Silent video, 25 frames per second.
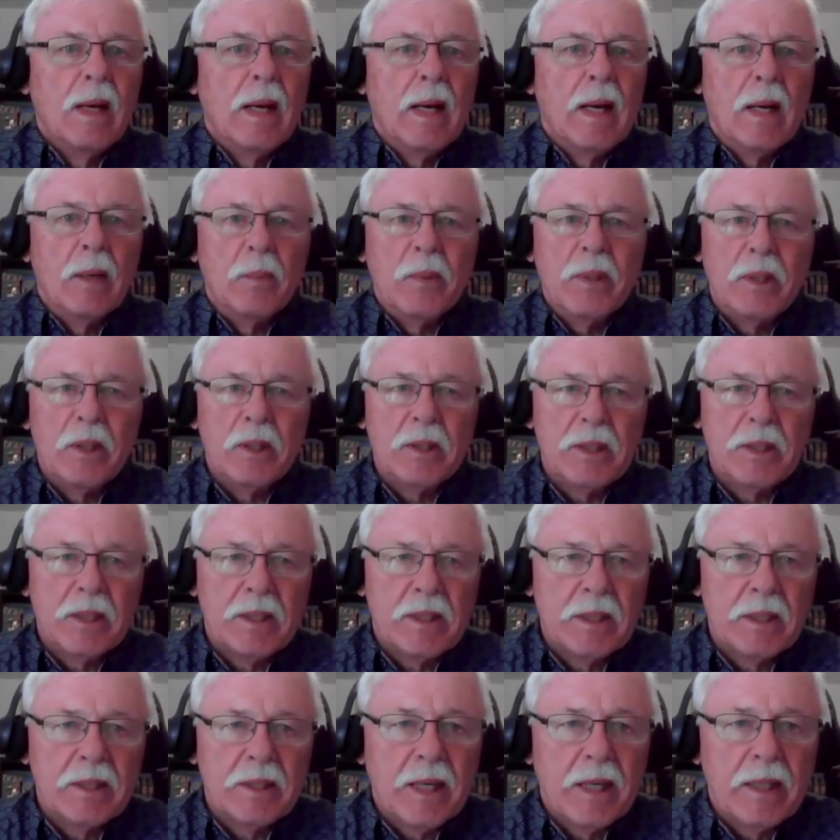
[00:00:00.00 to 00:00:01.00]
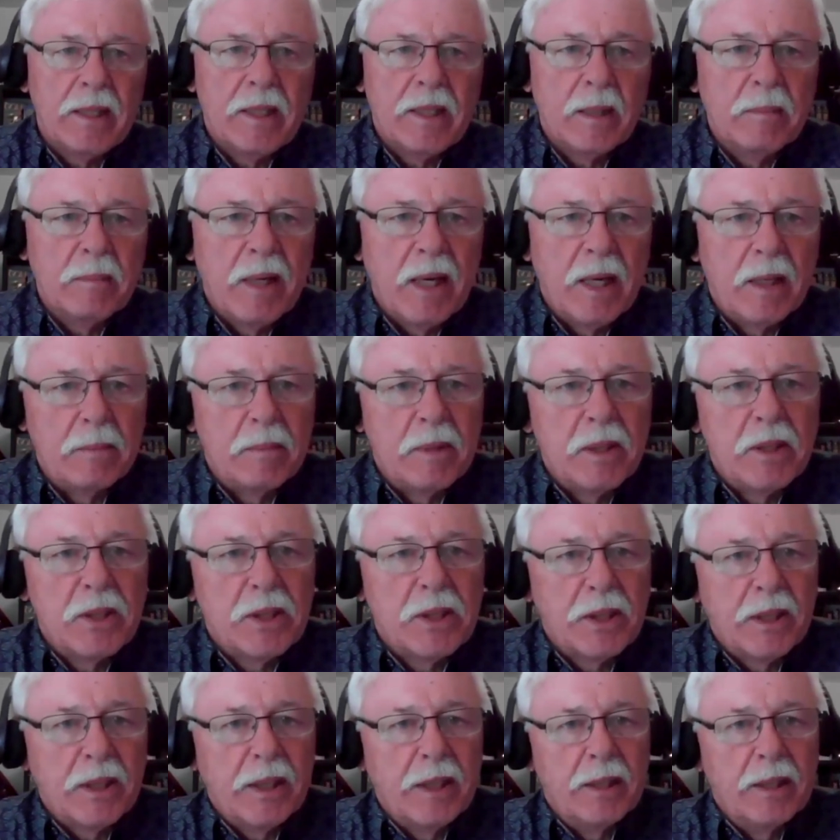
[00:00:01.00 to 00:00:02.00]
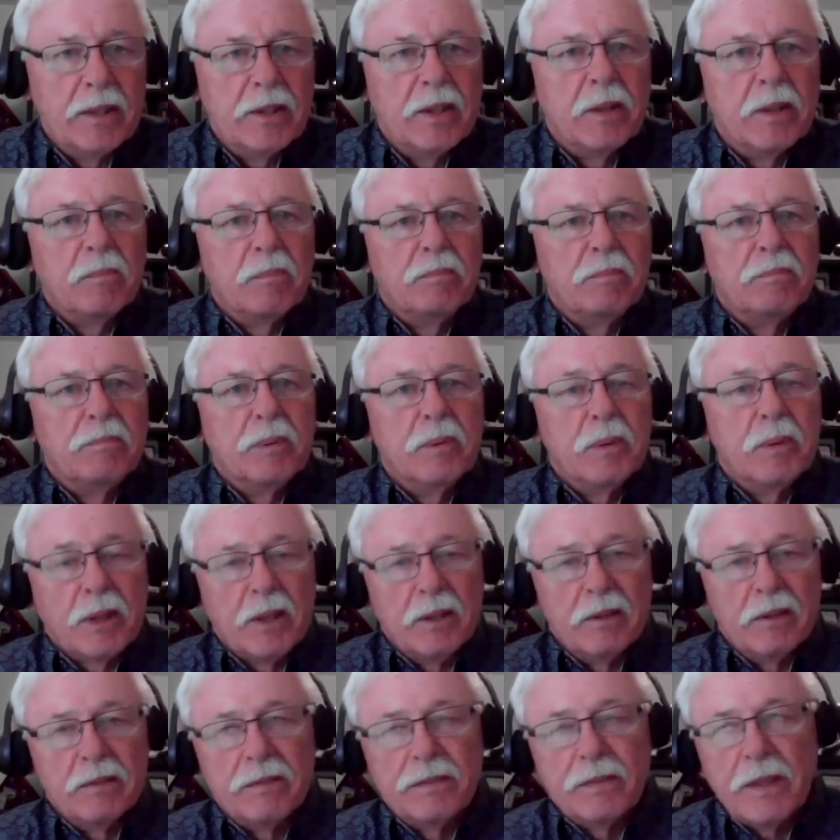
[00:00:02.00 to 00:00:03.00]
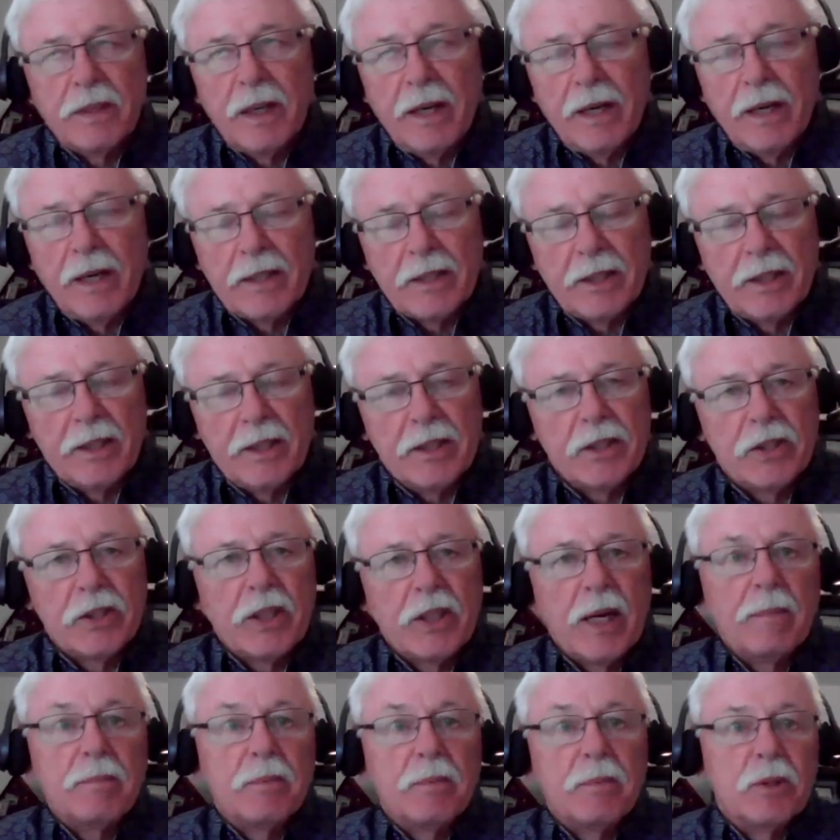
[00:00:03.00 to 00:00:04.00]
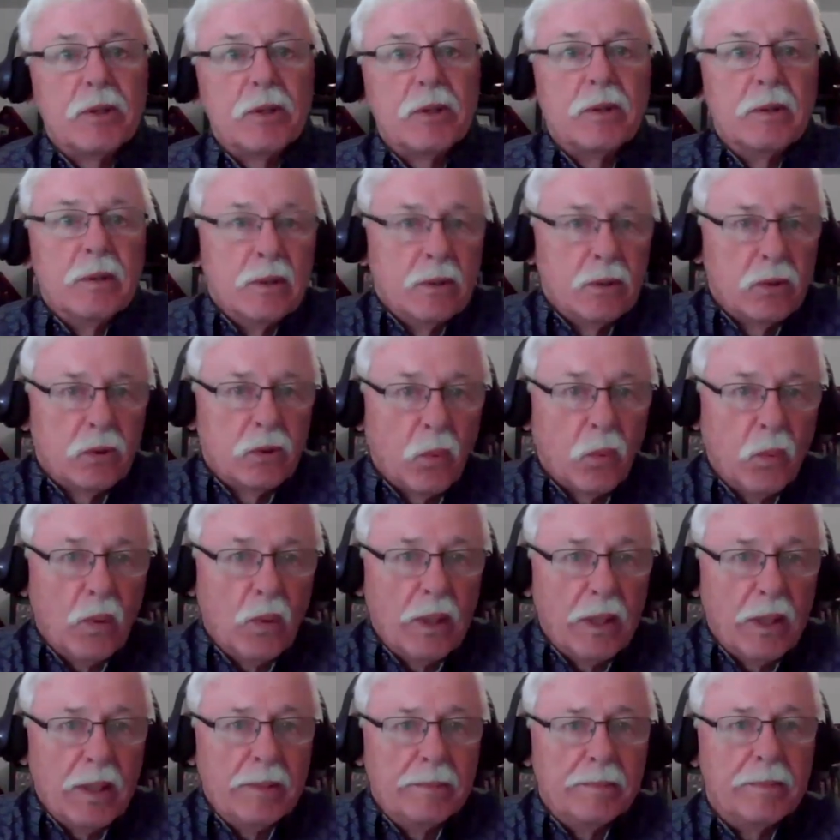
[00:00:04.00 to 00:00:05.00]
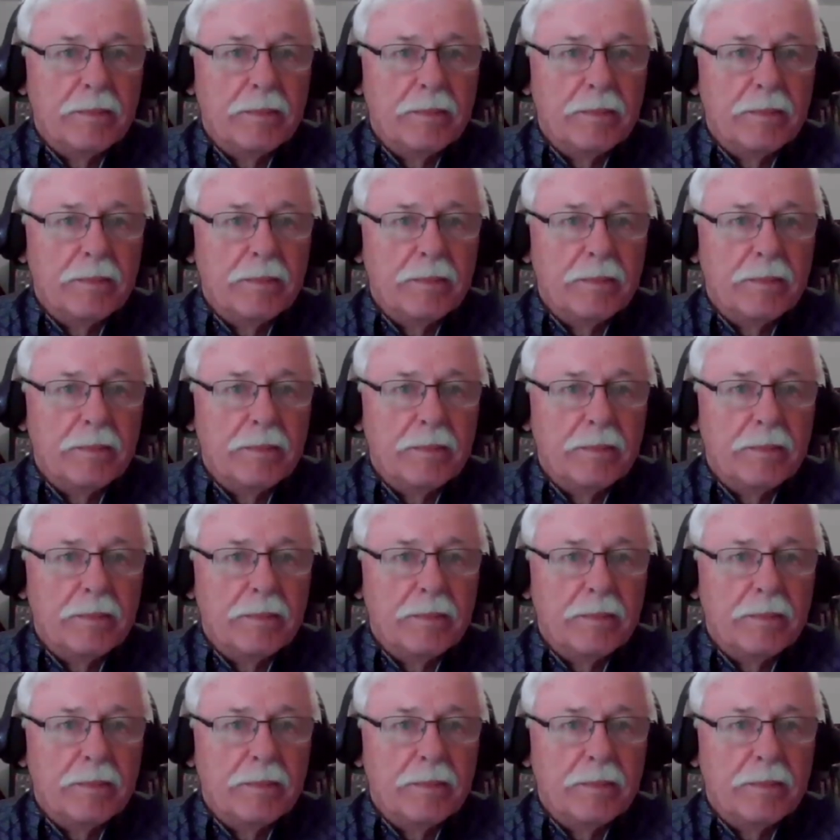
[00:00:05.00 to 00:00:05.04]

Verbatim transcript: And we looked at the Ten Commandments in the book of Exodus, chapter 20.